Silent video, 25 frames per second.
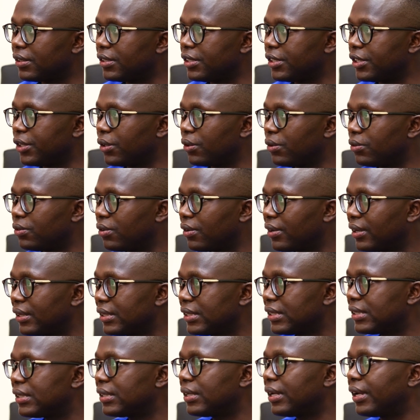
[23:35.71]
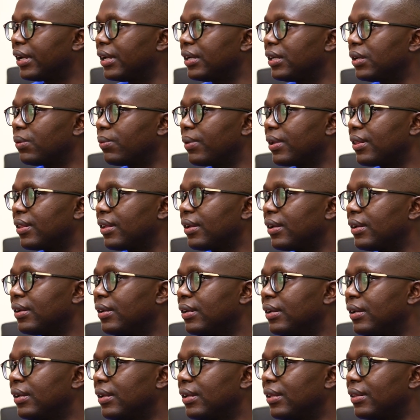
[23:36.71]
deodorants and whether
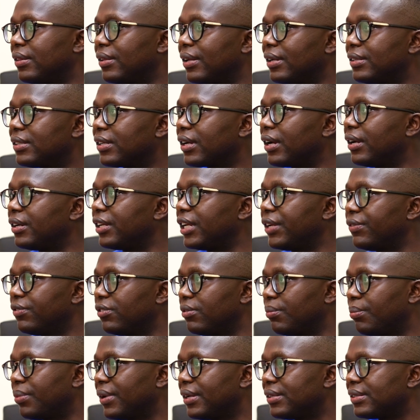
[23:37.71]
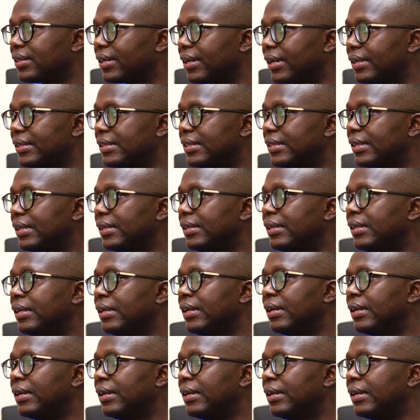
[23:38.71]
that can give you breast cancer.